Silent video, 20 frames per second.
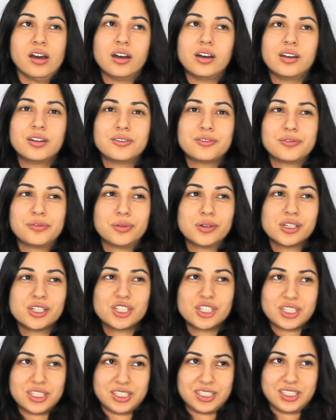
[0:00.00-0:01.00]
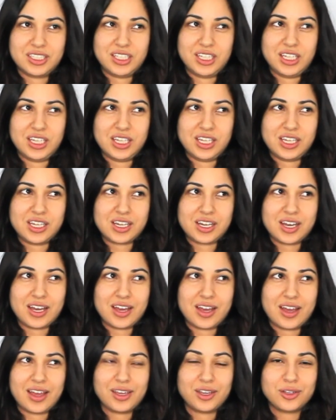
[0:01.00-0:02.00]
Unfortunately,
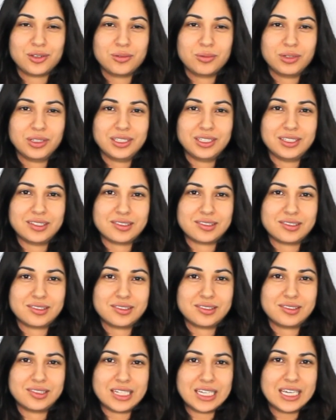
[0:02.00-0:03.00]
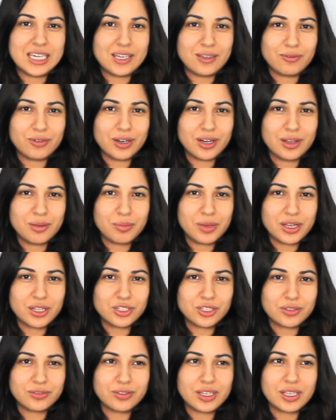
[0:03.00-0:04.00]
I couldn't really see very
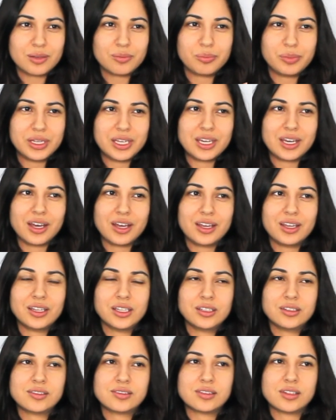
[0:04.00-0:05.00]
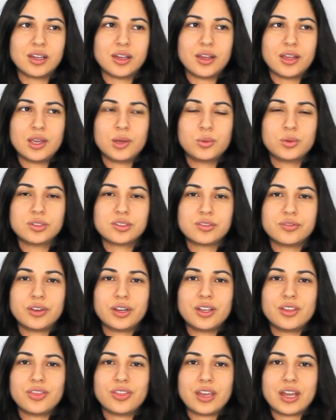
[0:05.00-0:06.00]
much of it because it was
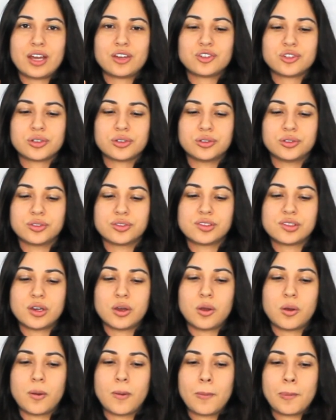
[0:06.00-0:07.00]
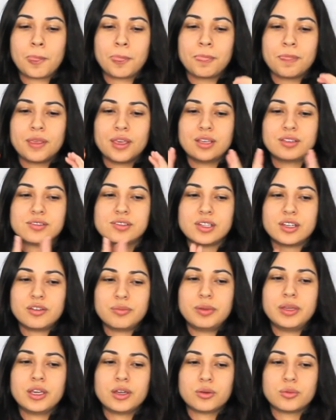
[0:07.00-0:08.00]
very theatrical. So instead of
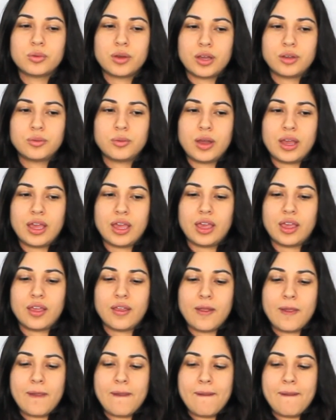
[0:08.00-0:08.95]
being a runway,